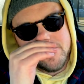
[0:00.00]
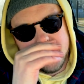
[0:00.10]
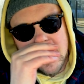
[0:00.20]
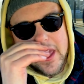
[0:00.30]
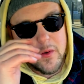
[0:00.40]

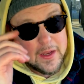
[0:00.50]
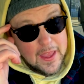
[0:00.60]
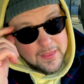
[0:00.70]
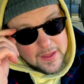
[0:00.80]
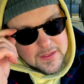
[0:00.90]
I don't get
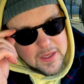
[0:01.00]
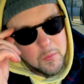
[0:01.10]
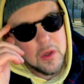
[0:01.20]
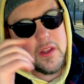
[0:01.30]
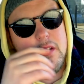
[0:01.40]
that same
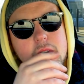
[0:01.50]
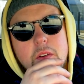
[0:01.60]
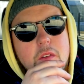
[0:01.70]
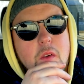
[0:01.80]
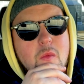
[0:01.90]
relief
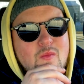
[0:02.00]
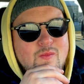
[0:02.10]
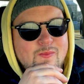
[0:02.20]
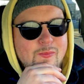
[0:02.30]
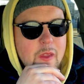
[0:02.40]

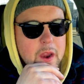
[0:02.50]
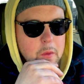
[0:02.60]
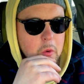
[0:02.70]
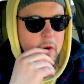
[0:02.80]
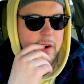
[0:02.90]

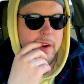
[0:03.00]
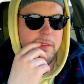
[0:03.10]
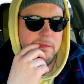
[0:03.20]
anymore, right?